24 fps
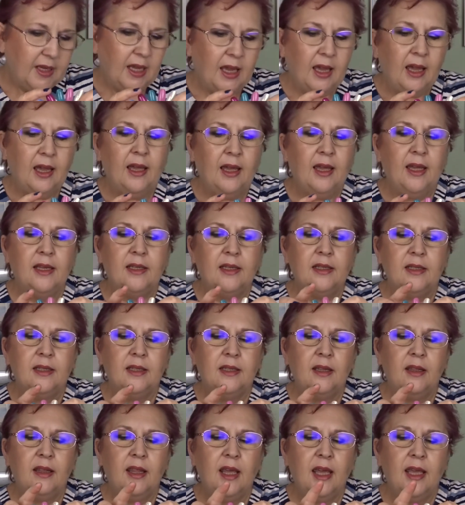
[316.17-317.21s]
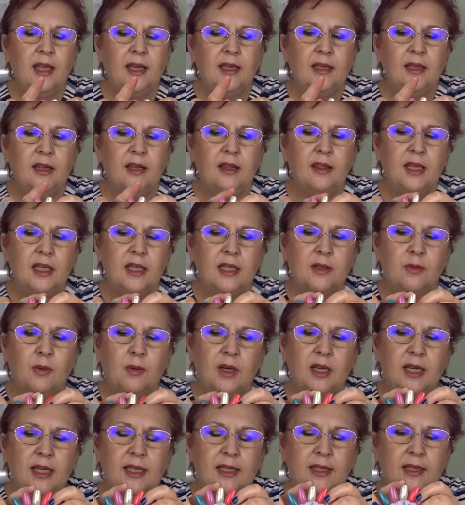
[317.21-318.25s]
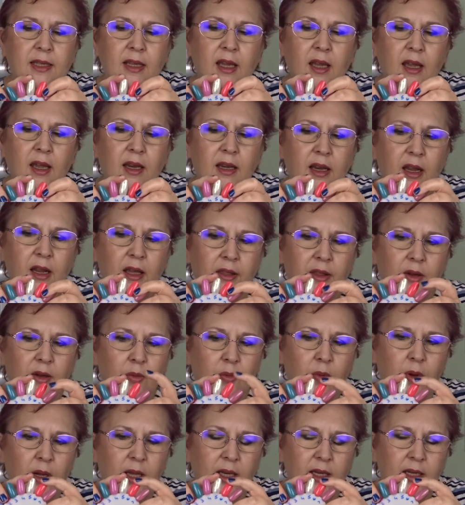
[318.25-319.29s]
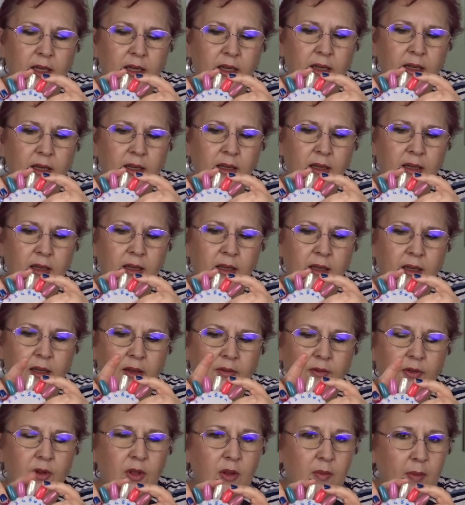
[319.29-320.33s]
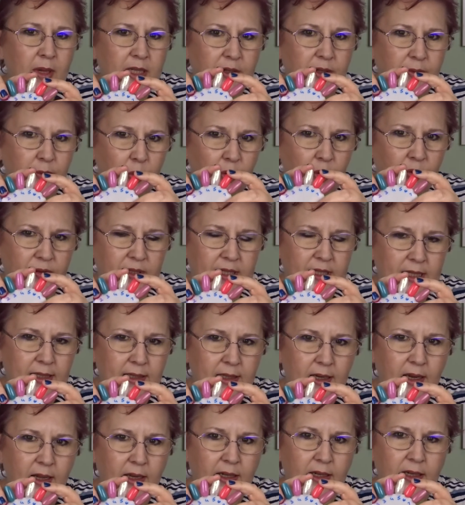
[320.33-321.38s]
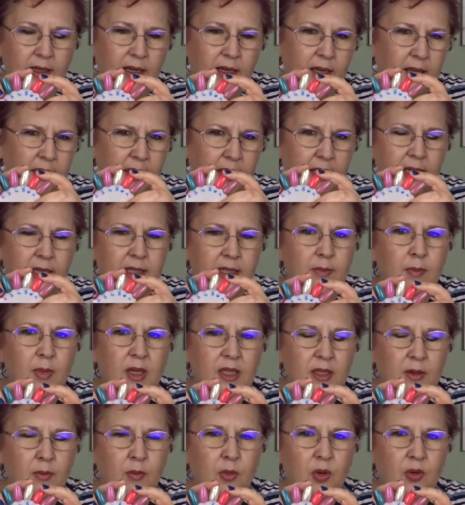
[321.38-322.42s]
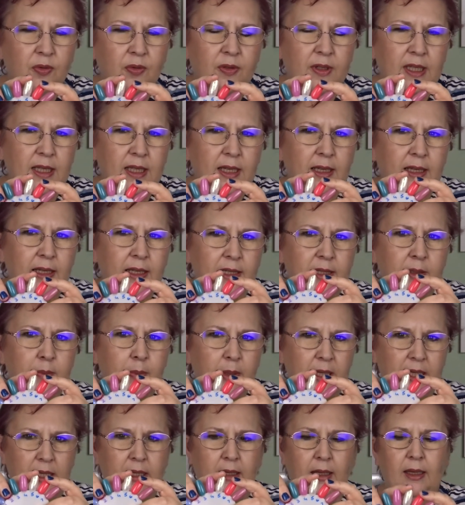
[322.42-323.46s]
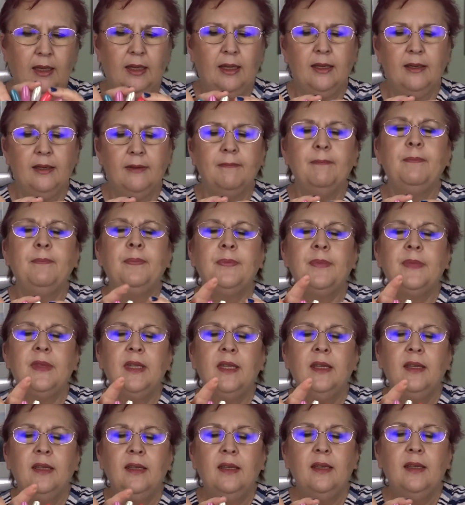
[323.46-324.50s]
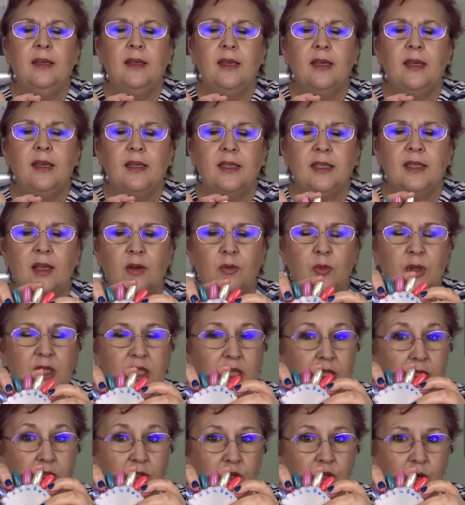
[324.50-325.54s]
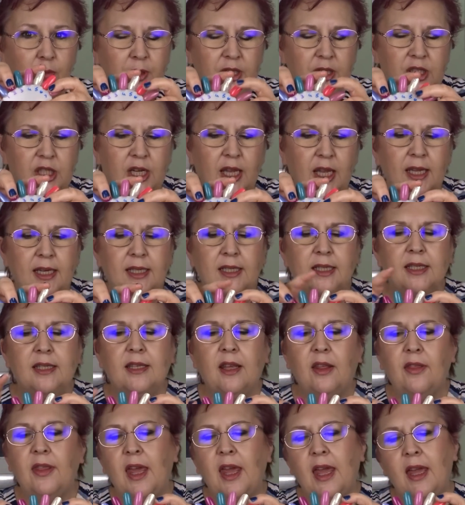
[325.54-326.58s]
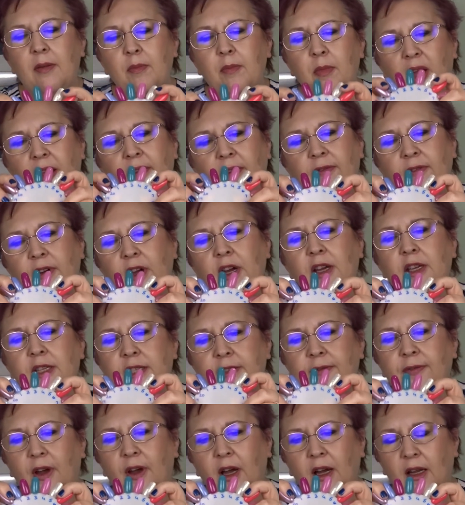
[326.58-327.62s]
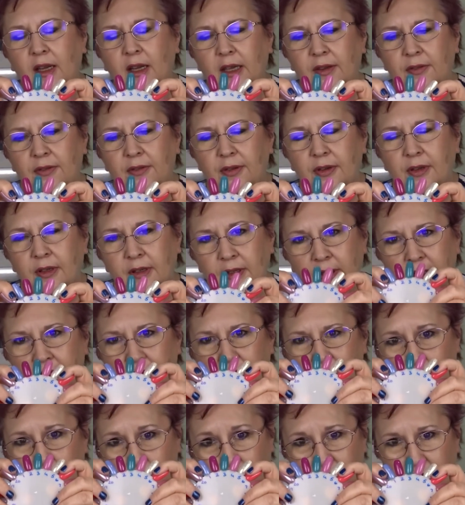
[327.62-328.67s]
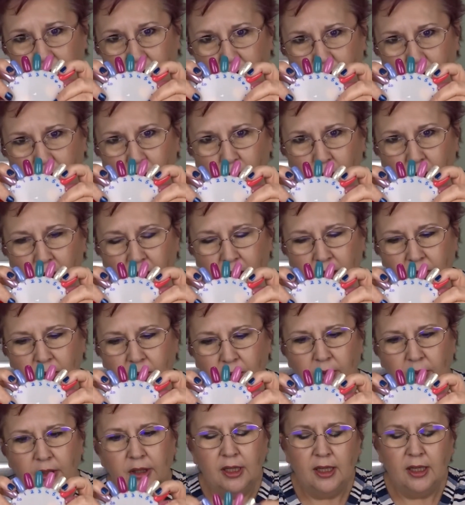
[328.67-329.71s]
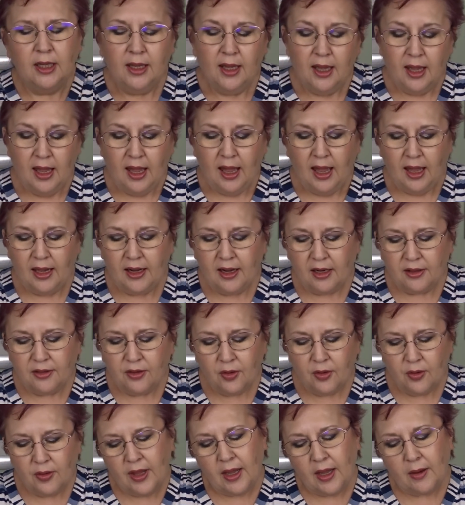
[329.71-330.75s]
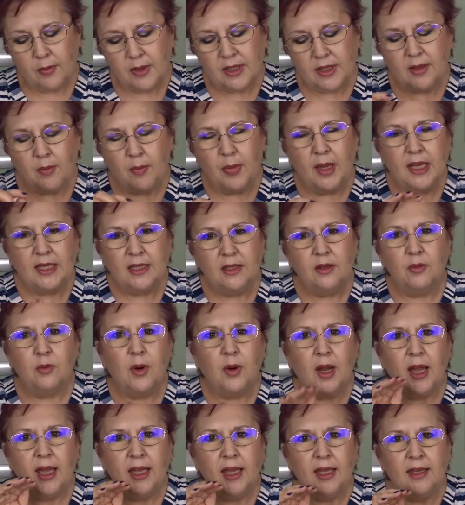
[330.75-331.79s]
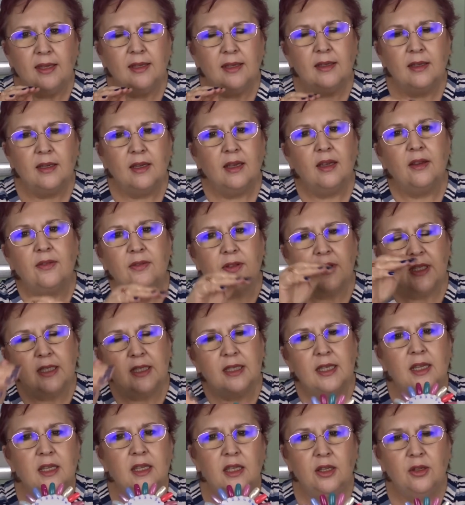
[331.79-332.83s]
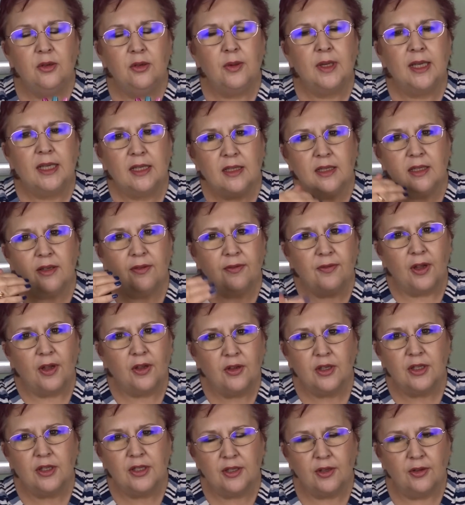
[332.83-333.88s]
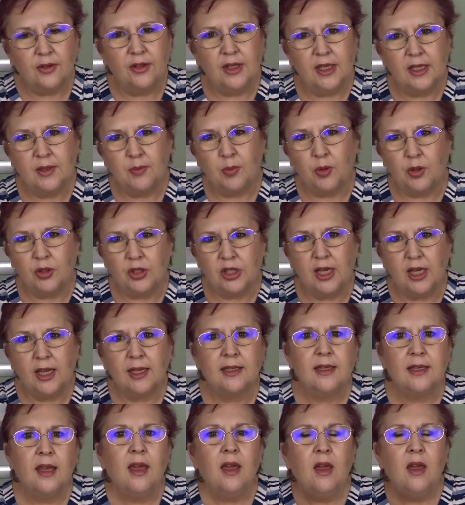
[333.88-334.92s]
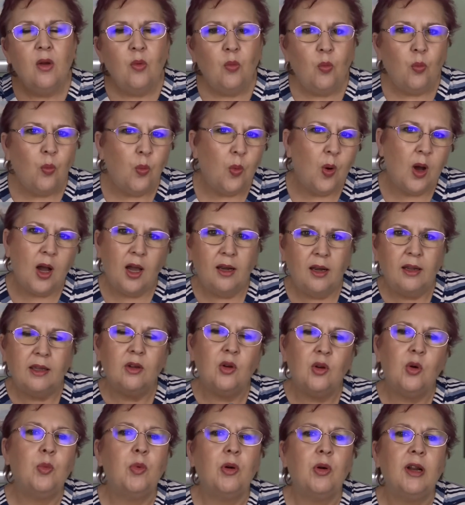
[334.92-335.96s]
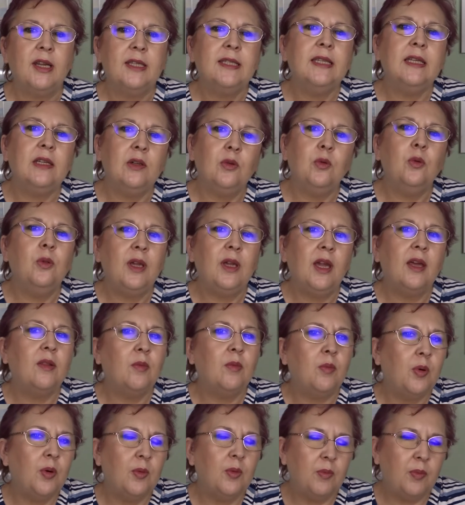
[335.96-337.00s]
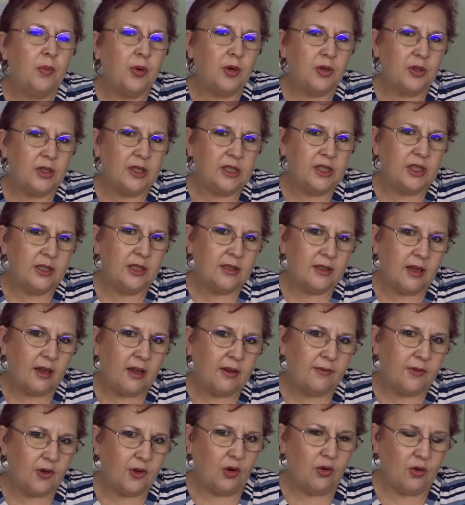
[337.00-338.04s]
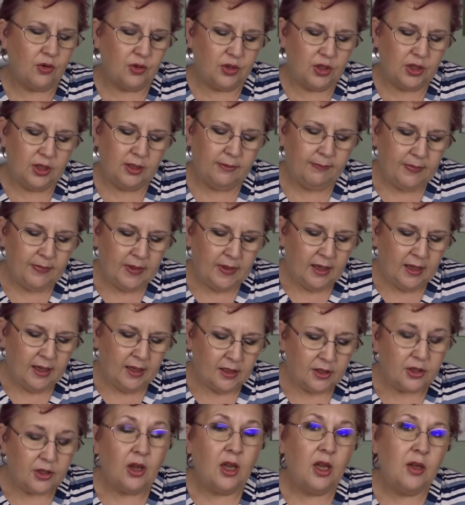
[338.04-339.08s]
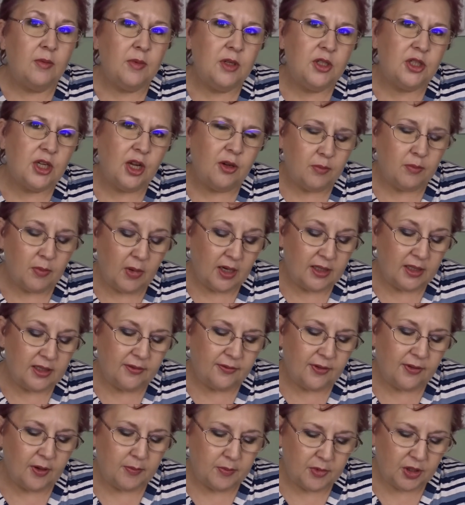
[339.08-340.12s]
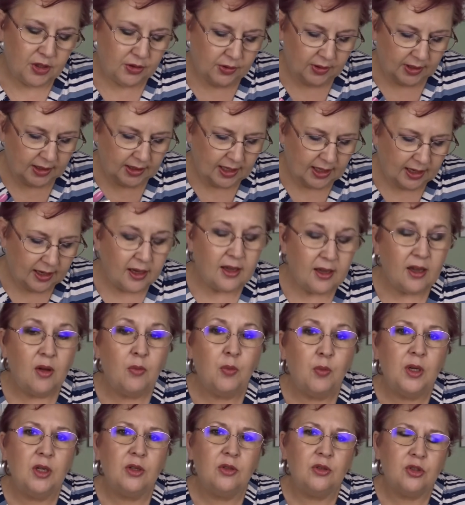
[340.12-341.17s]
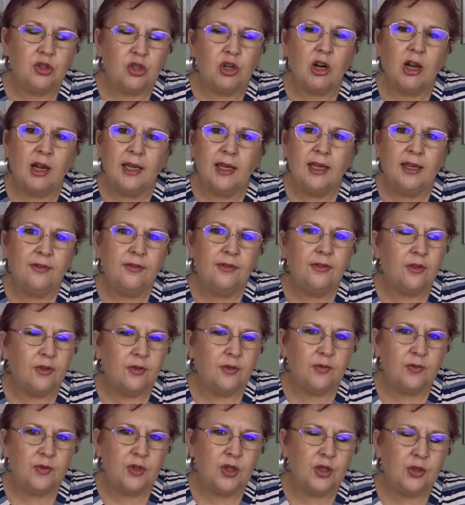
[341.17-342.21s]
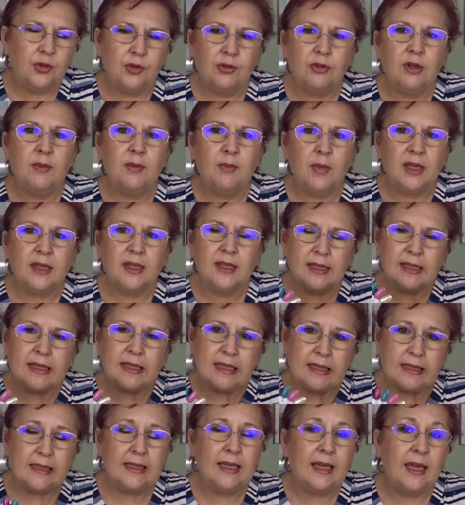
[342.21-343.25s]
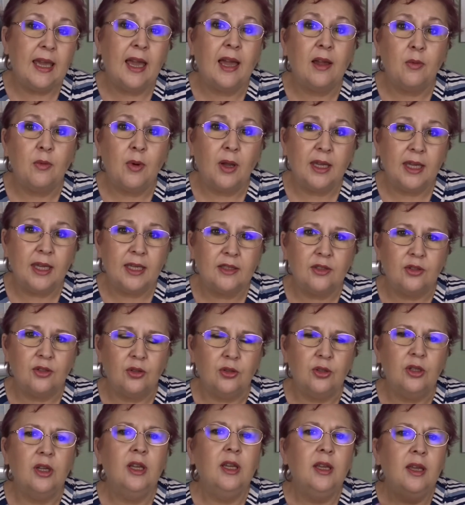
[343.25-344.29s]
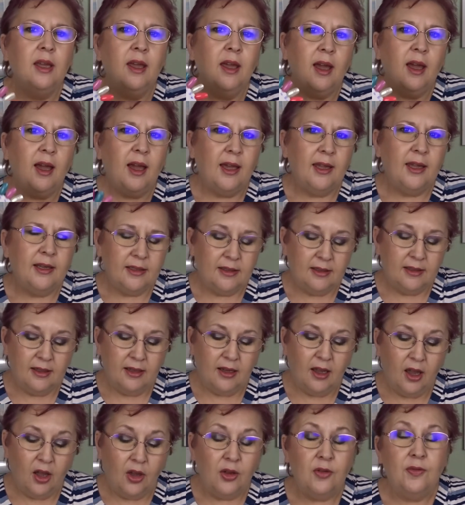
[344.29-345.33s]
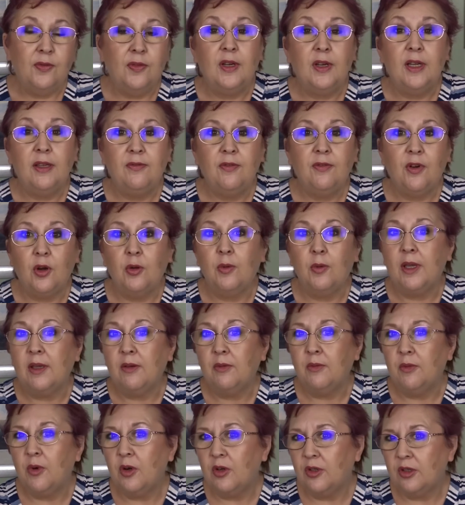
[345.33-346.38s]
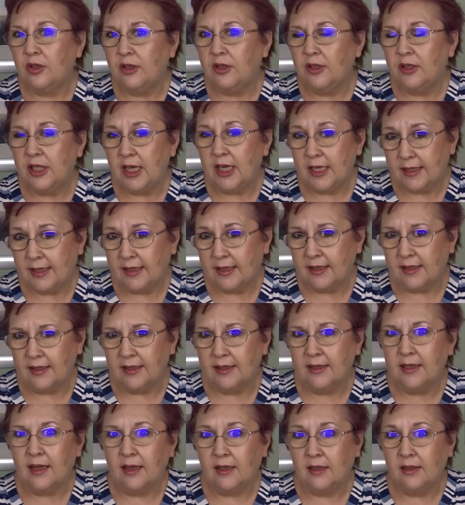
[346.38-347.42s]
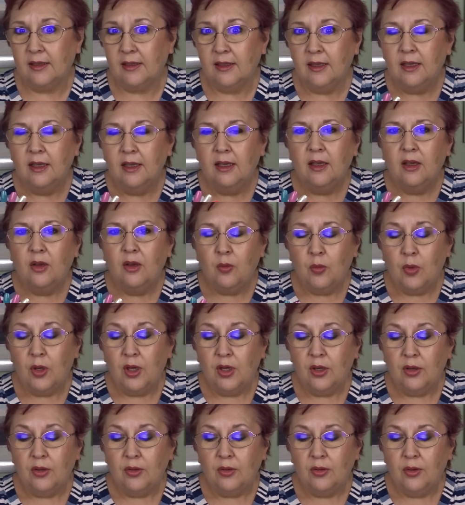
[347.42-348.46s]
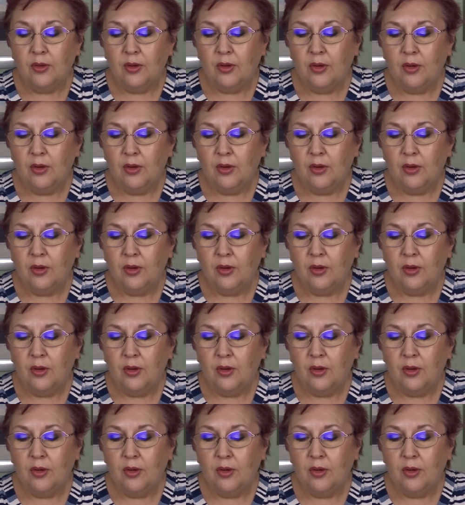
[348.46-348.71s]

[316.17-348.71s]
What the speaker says: And then this one is another one from the Metamorphosis line, and I think it's Metamorphically Speaking, so which is a topper shade. So they're my first 5 which I will work on, and I thought that was a better way of continuing to focus on this project while incorporating all the other polishes I've got. So I hope you don't mind if I'm doing that, and we'll try it for 2 or 3 months and see how I get on, and hopefully following what Jessica's done will